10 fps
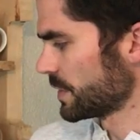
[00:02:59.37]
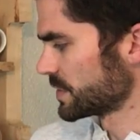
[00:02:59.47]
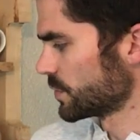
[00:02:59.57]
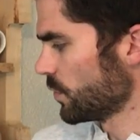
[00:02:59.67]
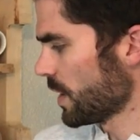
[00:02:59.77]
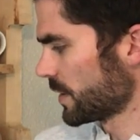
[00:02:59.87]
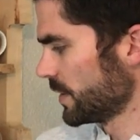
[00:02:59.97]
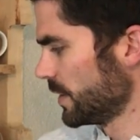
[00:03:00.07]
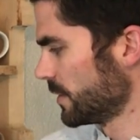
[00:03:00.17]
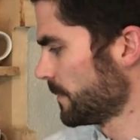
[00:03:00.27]
run some water
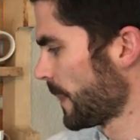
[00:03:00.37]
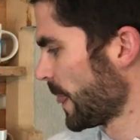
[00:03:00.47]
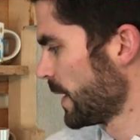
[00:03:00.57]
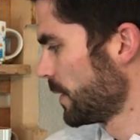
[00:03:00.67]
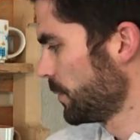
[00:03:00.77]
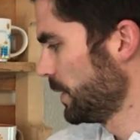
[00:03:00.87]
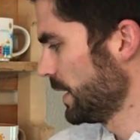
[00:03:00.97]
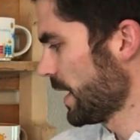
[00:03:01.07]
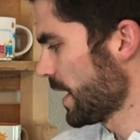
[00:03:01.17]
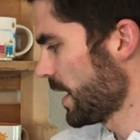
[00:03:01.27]
here.
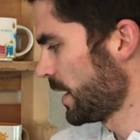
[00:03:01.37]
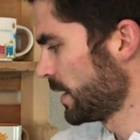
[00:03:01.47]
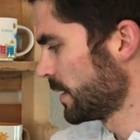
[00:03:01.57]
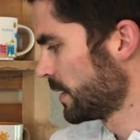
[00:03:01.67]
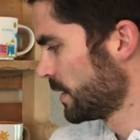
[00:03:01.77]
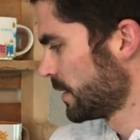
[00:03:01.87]
When I